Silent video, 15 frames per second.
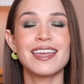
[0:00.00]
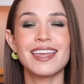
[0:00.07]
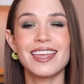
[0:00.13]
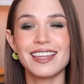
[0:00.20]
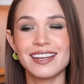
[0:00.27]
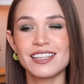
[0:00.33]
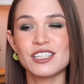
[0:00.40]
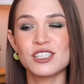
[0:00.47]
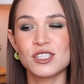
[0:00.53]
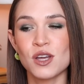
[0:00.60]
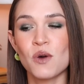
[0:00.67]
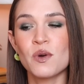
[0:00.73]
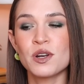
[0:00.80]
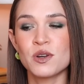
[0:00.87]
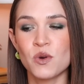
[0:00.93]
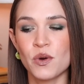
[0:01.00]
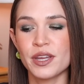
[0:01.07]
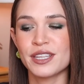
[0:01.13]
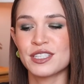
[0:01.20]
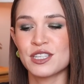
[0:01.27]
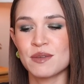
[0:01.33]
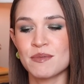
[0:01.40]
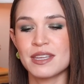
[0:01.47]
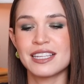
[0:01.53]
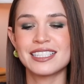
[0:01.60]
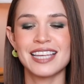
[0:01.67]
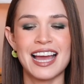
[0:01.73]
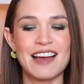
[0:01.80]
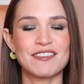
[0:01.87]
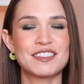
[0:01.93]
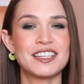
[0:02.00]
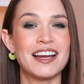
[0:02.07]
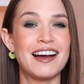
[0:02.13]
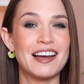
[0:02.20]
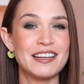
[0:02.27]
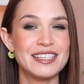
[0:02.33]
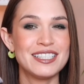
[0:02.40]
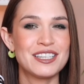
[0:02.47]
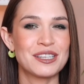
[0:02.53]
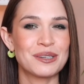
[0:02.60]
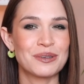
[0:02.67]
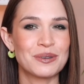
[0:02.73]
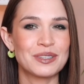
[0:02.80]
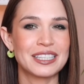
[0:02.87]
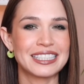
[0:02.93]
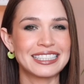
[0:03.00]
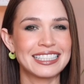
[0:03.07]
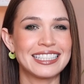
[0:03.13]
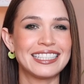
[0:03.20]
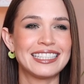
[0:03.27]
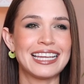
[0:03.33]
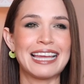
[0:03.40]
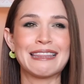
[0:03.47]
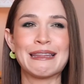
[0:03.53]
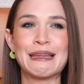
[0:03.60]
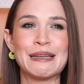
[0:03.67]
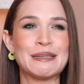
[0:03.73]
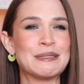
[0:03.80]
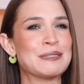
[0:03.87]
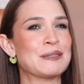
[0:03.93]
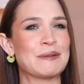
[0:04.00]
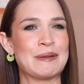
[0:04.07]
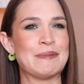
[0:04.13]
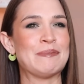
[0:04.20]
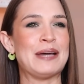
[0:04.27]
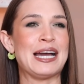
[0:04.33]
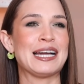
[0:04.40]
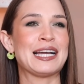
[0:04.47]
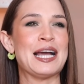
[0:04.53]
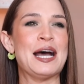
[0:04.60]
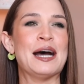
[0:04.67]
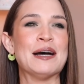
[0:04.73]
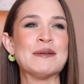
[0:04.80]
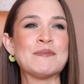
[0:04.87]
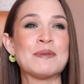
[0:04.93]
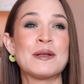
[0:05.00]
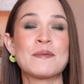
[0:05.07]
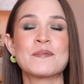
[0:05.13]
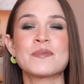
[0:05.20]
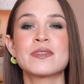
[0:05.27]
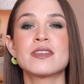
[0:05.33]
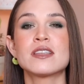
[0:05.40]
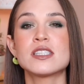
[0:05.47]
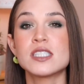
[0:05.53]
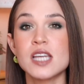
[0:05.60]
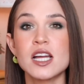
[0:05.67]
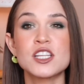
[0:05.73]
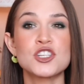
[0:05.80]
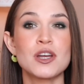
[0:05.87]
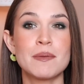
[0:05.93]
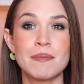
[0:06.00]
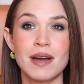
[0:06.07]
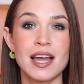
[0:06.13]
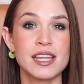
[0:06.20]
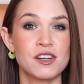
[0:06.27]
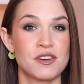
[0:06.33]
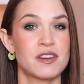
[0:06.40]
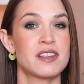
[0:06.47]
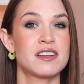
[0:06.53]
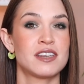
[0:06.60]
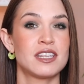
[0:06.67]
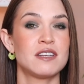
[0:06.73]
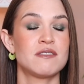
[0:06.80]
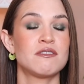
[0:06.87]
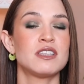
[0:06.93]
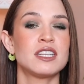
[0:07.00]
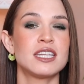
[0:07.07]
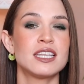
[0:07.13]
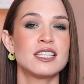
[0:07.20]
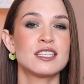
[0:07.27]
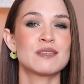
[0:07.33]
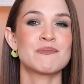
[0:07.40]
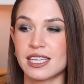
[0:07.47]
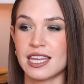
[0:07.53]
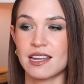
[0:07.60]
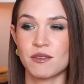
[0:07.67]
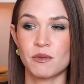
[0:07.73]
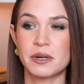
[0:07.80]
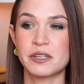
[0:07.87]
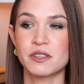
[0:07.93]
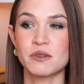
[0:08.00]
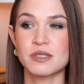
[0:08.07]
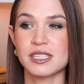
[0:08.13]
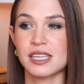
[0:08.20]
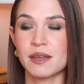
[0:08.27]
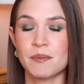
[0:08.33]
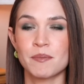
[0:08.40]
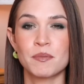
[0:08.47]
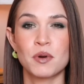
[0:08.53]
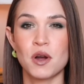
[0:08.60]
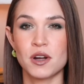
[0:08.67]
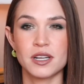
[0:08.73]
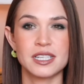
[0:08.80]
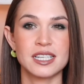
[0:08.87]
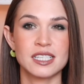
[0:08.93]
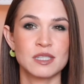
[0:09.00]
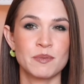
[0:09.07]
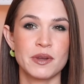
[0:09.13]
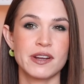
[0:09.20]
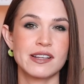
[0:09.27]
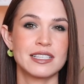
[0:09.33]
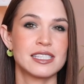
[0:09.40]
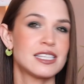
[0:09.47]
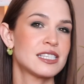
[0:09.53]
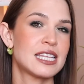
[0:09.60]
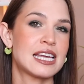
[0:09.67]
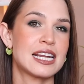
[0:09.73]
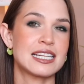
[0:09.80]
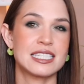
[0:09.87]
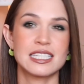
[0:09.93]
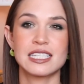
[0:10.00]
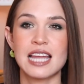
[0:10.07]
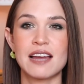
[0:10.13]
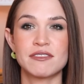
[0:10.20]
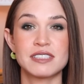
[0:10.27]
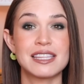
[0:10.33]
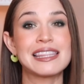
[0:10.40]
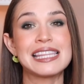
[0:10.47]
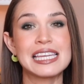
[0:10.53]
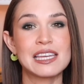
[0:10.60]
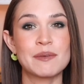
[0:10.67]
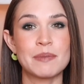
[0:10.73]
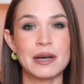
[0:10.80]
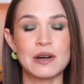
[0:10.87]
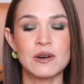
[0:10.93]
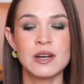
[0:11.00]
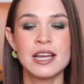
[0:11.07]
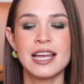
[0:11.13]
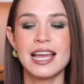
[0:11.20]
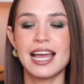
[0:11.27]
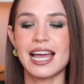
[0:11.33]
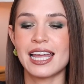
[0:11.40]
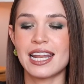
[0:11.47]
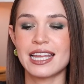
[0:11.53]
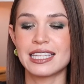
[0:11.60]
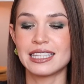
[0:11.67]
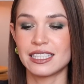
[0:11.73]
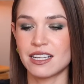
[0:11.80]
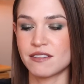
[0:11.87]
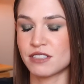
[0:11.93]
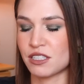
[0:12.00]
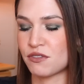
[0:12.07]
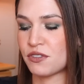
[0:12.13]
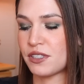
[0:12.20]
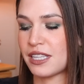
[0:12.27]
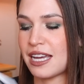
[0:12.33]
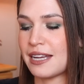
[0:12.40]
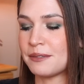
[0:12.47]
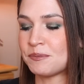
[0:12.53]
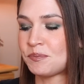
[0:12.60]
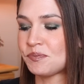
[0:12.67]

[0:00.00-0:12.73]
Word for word: It is so annoying to me to have to undo the lid and then do it back up. Such a minor inconvenience. Again, one of those like product experiences that I didn't have to think about and I loved it for that.